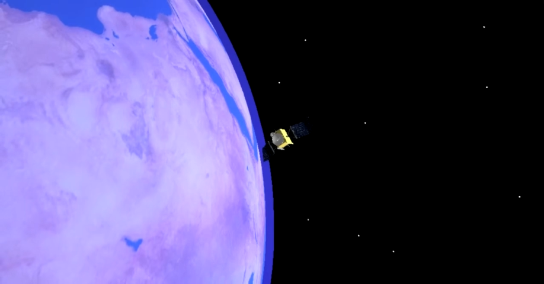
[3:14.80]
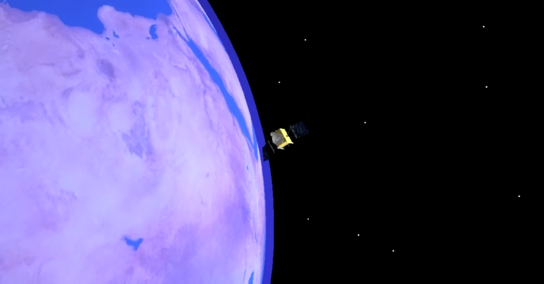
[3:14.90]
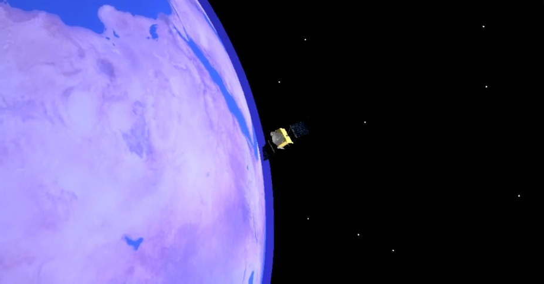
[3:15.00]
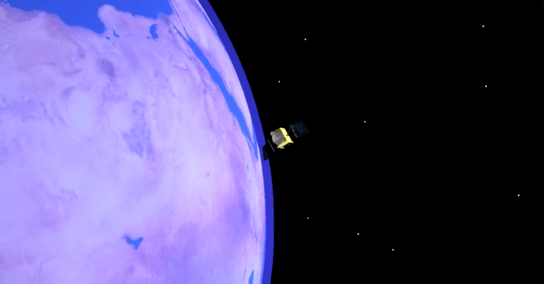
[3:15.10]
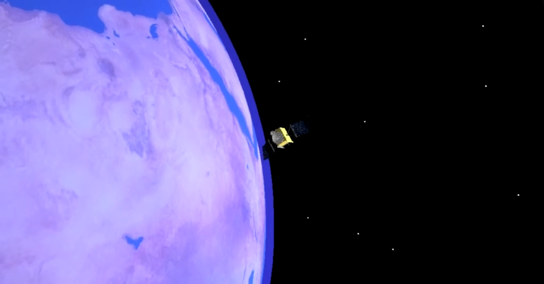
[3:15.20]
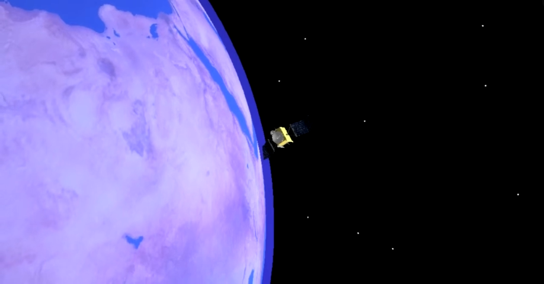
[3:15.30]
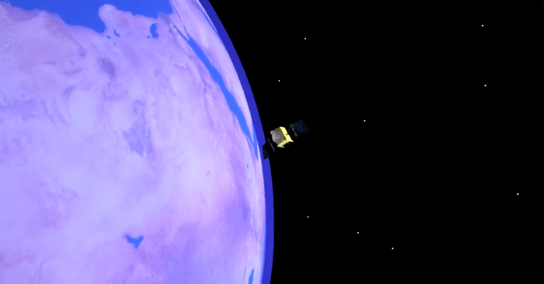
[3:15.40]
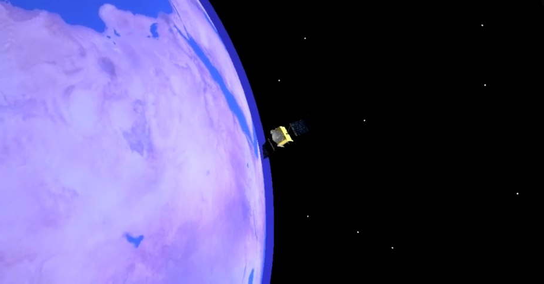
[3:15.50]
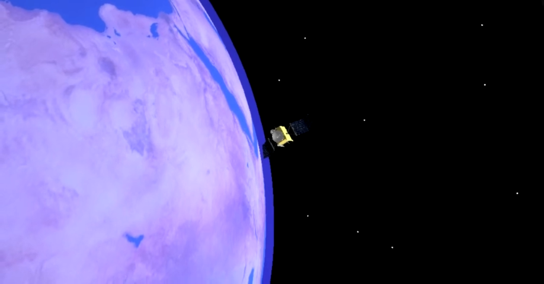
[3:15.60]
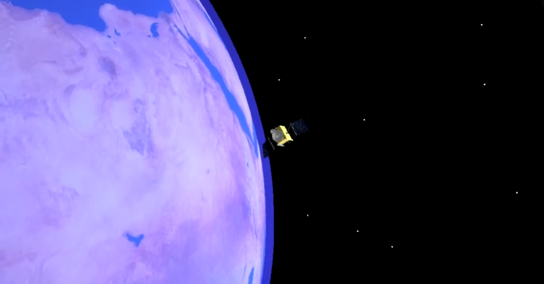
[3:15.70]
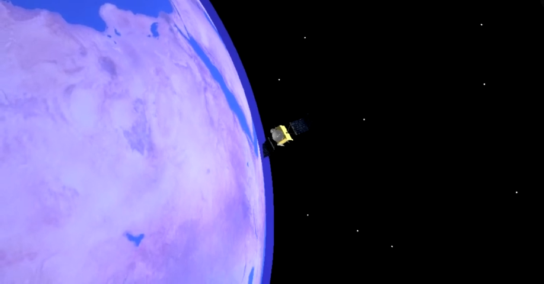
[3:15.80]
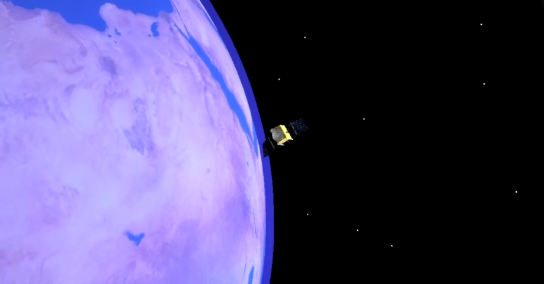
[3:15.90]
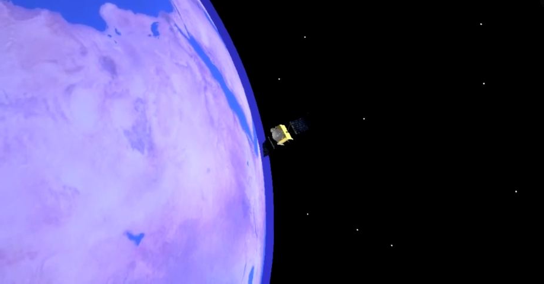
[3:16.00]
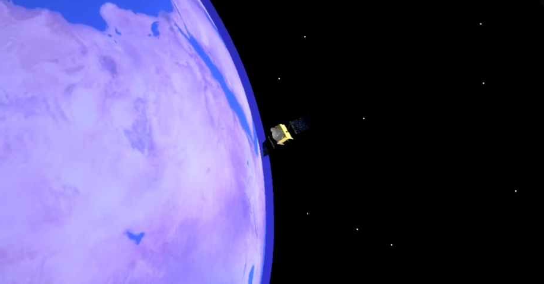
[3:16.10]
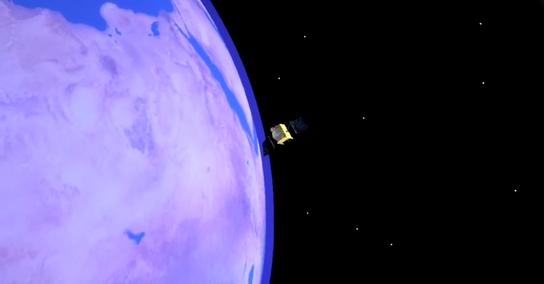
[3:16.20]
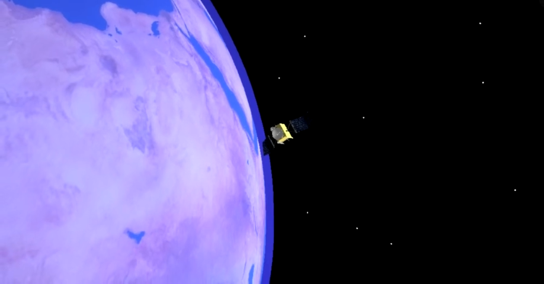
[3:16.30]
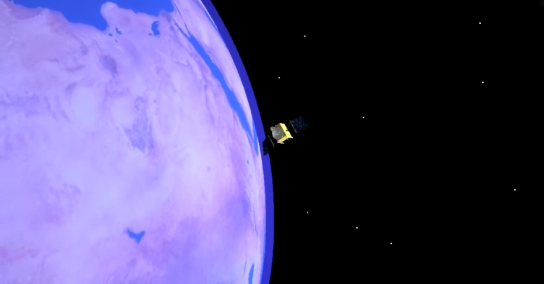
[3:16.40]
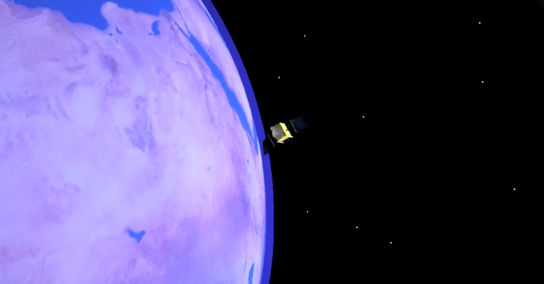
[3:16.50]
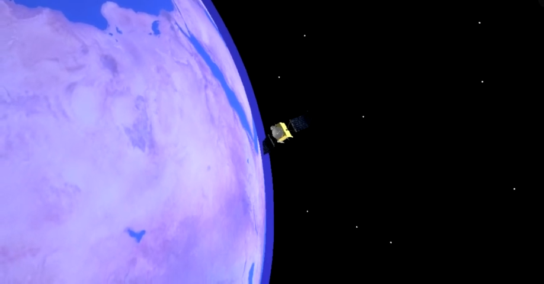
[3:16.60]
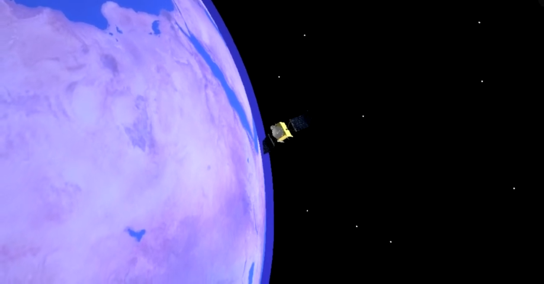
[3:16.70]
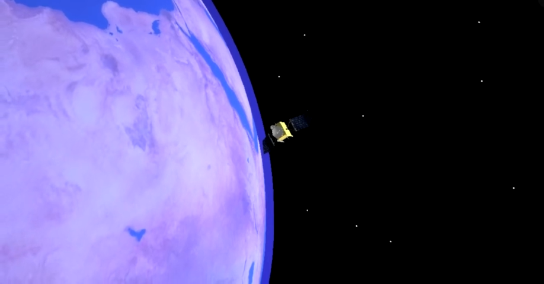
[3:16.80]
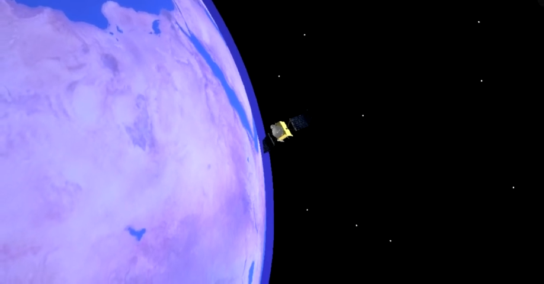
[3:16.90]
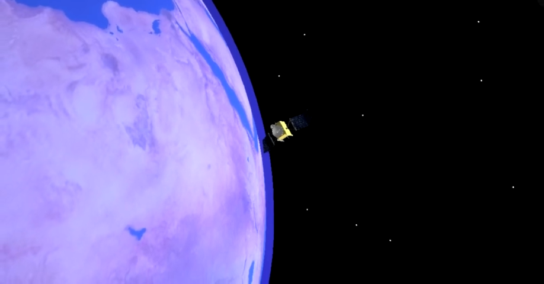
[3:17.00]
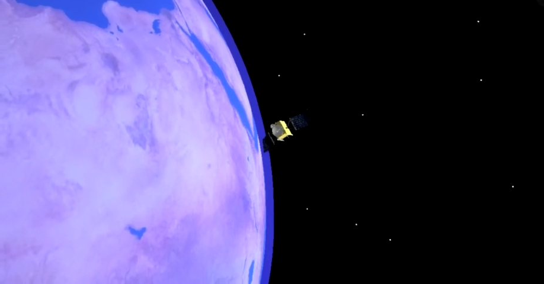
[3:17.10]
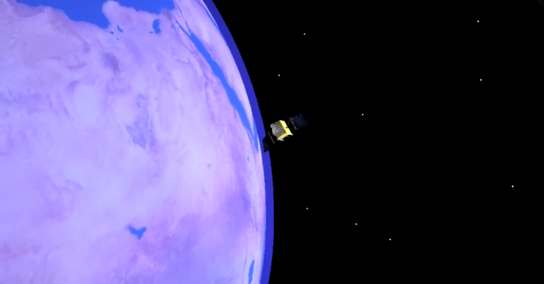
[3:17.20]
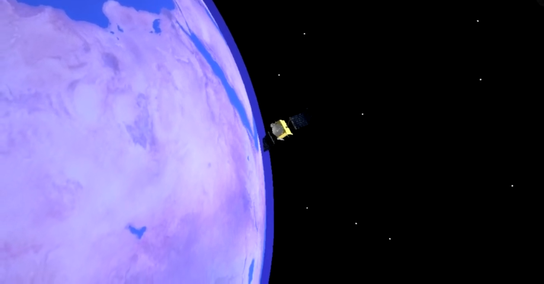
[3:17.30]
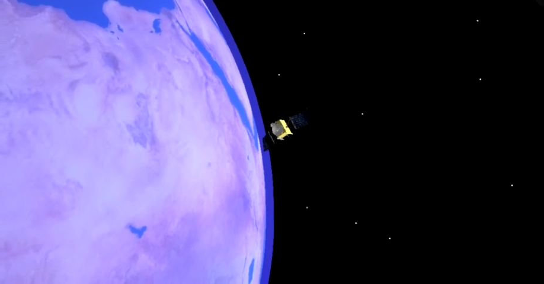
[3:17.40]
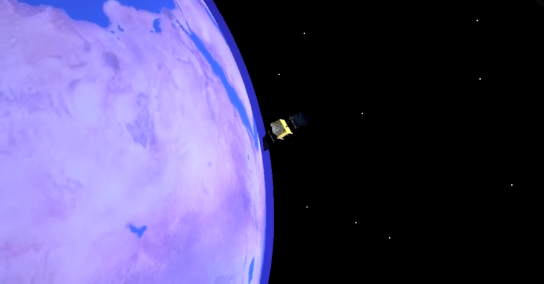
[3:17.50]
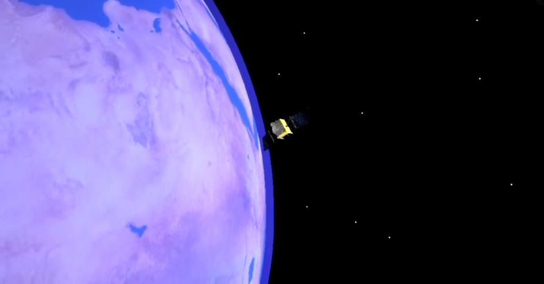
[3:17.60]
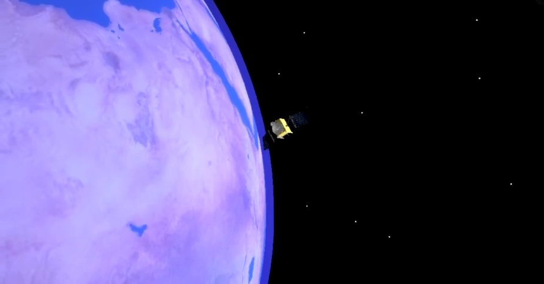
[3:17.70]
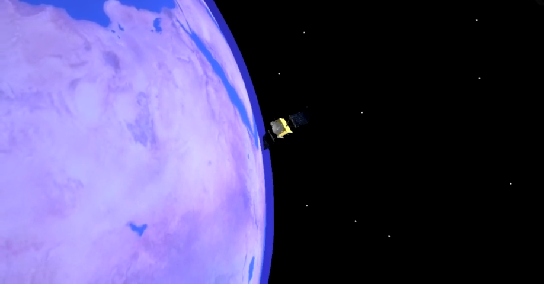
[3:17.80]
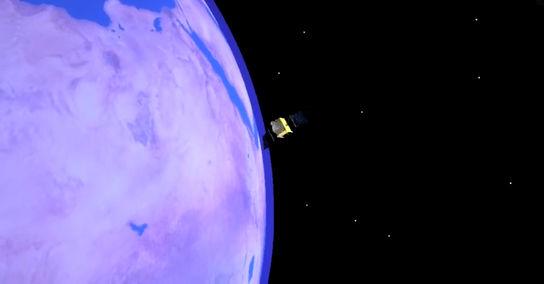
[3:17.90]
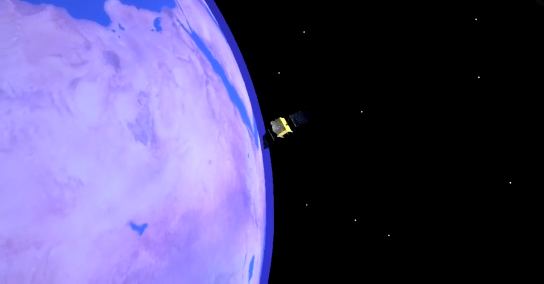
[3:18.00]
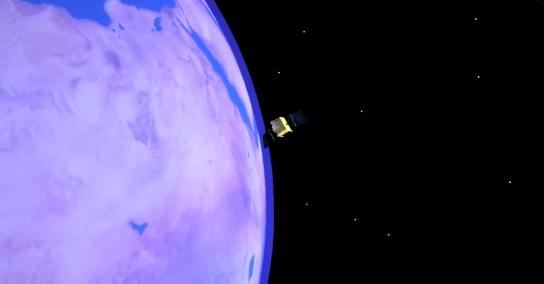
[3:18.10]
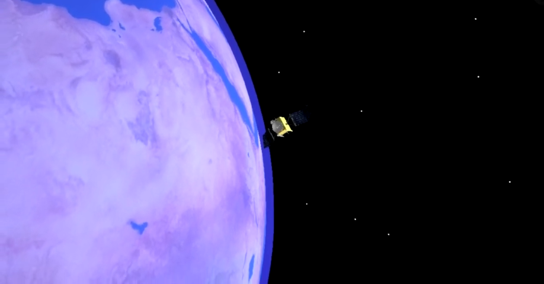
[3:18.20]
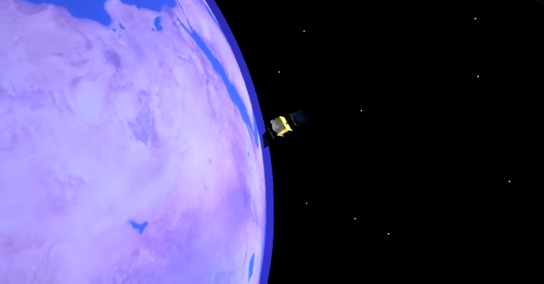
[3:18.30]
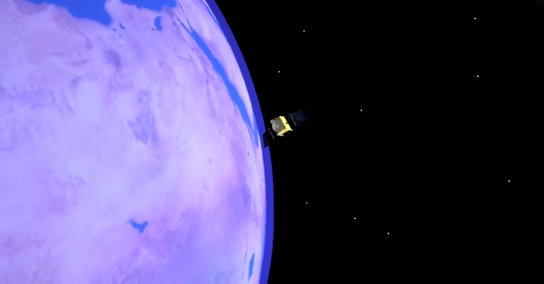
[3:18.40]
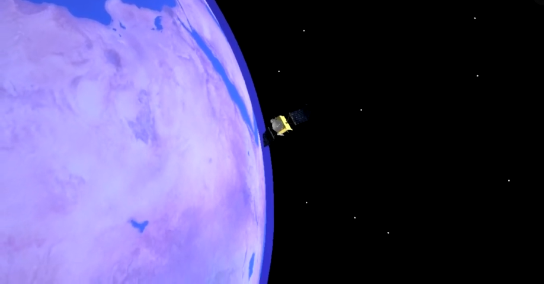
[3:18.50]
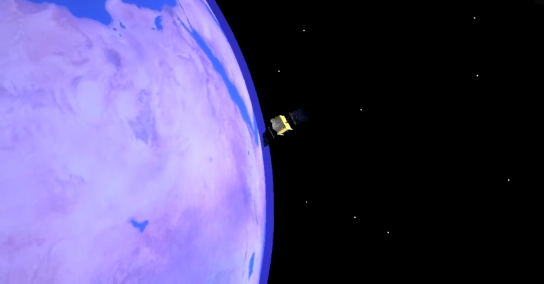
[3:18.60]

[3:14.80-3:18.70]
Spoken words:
(no speaker visible)